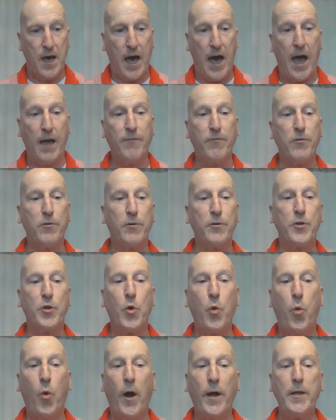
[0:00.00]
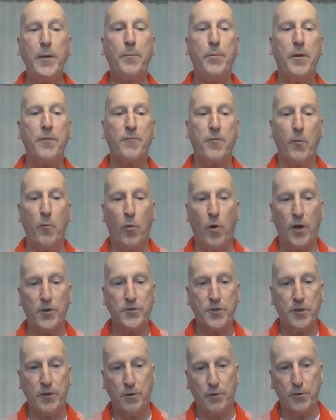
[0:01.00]
I've learned quite a bit from
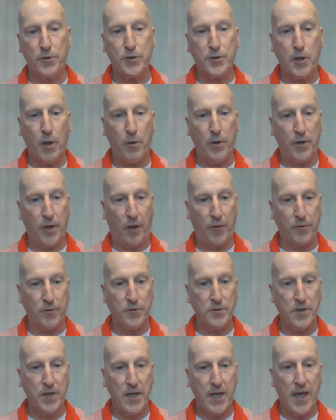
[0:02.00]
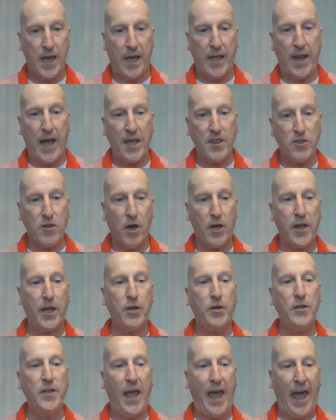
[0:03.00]
watching your show and others, and I thought I
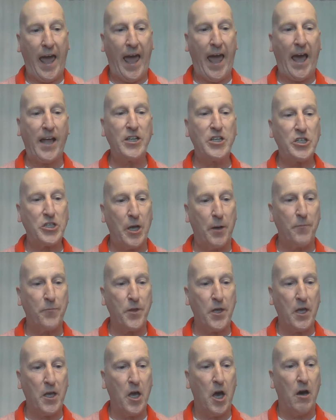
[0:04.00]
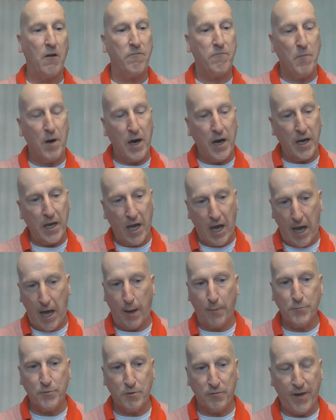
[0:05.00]
could add something of my
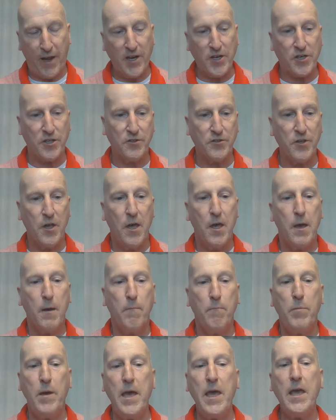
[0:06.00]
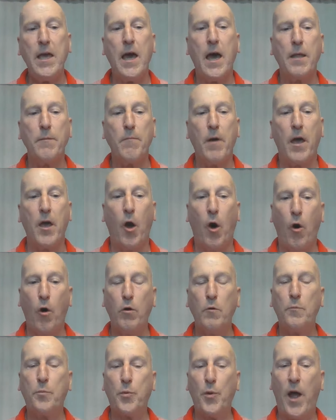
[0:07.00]
observations. Being on my
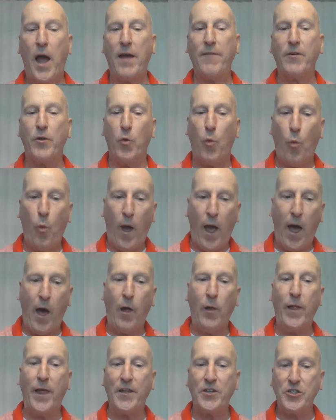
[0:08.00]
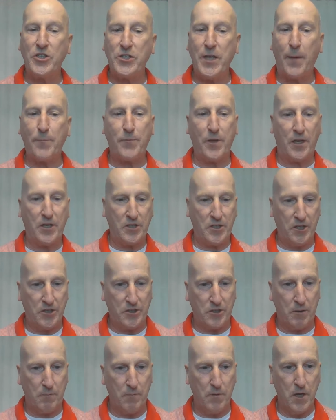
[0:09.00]
own private well and septic
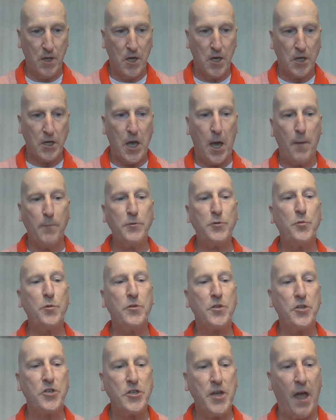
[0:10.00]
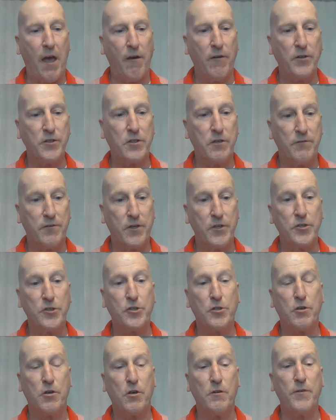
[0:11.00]
system comes with the challenge of
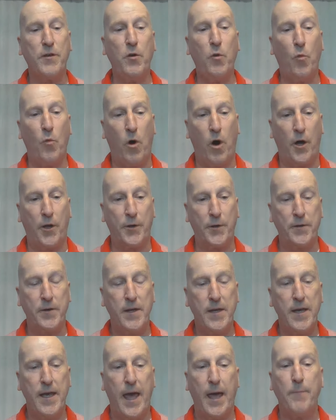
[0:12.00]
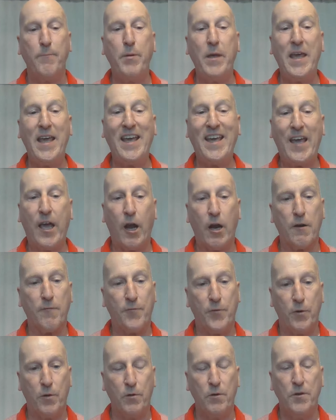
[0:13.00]
conserving water and being
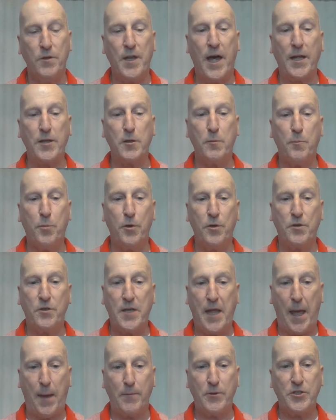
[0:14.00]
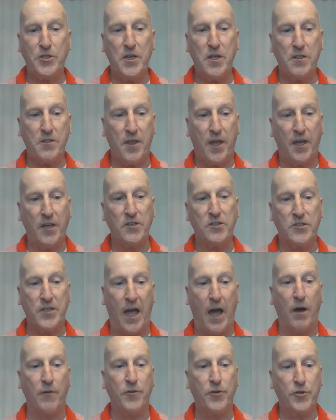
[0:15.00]
careful not to put damaging things
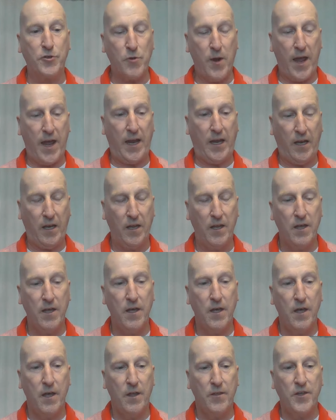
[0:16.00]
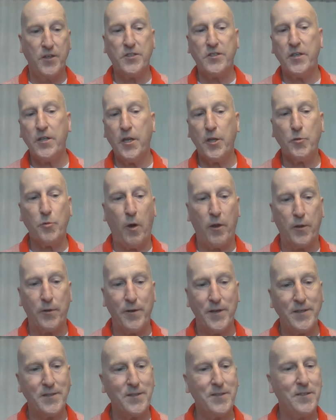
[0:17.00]
down the drain. The city
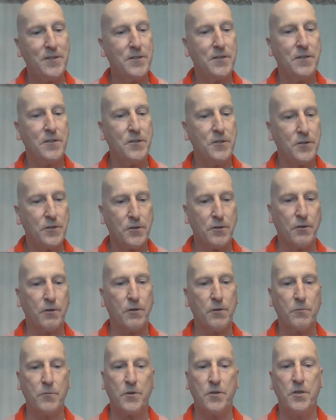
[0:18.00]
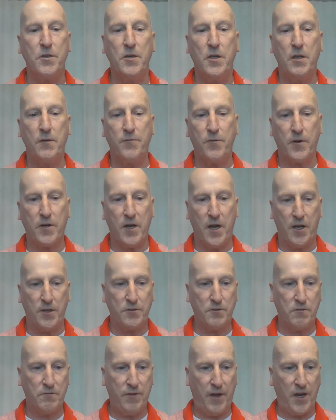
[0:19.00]
dweller isn't as concerned with the need for
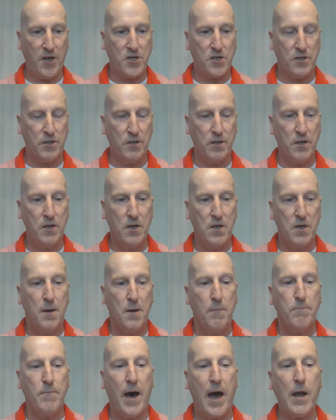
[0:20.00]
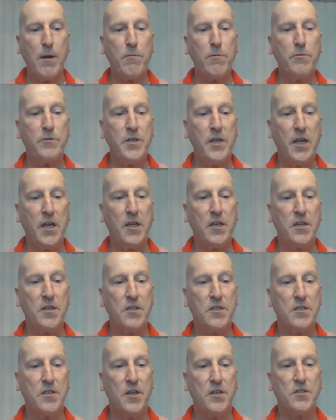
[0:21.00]
conservation. My routine
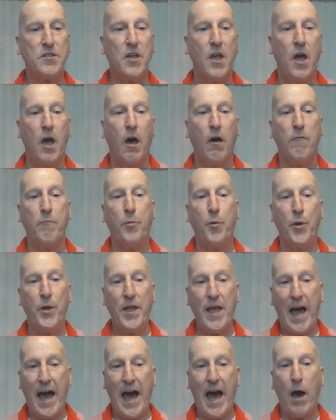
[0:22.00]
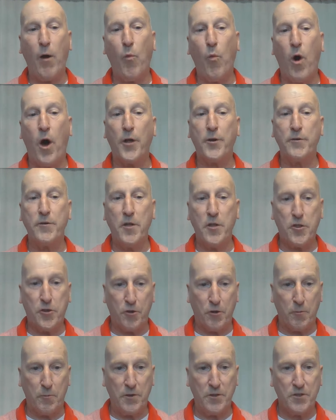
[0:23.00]
consists of putting hot water in a
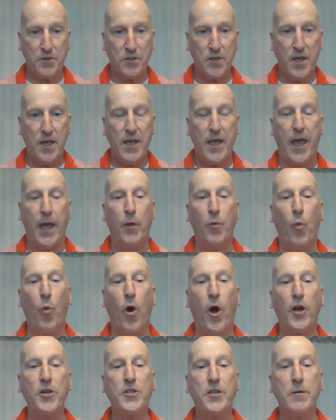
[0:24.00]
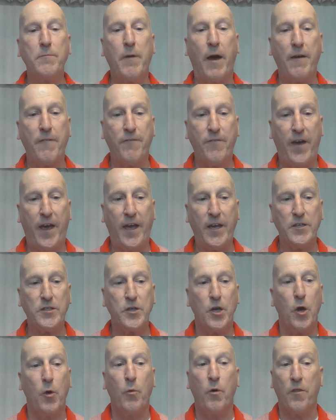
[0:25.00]
thermos and washing my
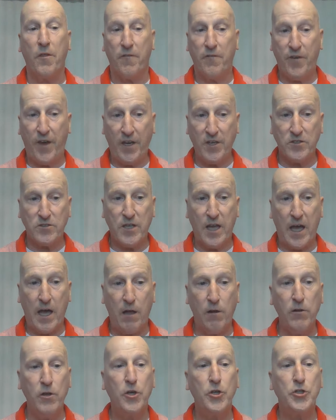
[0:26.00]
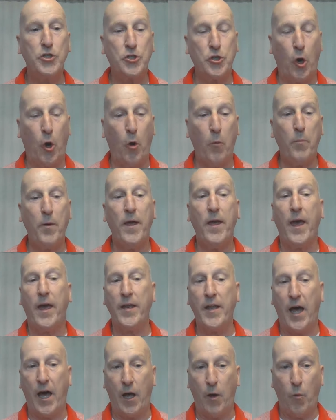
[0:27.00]
face with a face towel, soap,
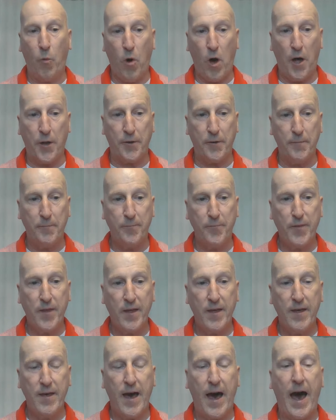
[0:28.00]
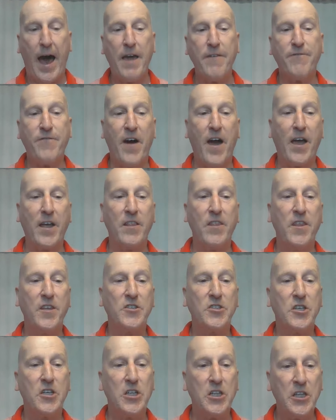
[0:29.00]
and hot water. I find
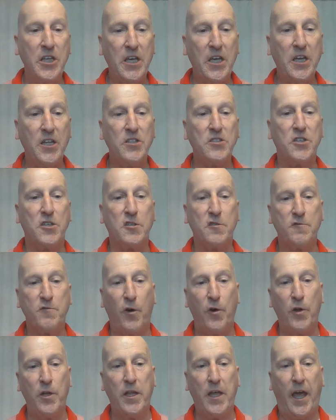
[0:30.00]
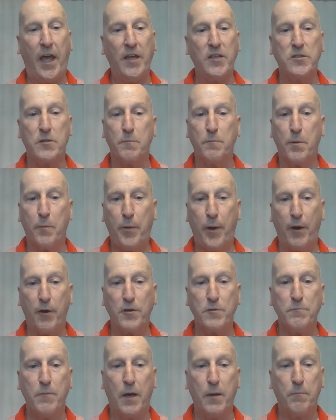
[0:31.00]
this cleans, exfoliates, and
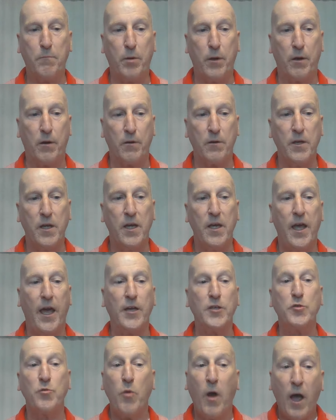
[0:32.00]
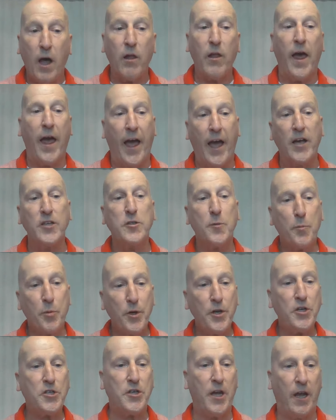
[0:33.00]
prepares my beard as well as a
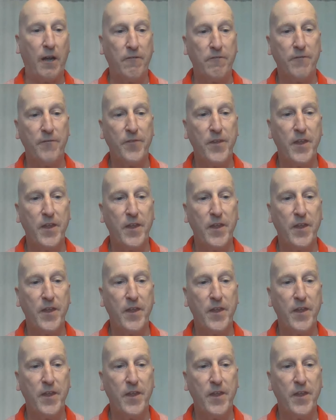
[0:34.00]
pre-shave.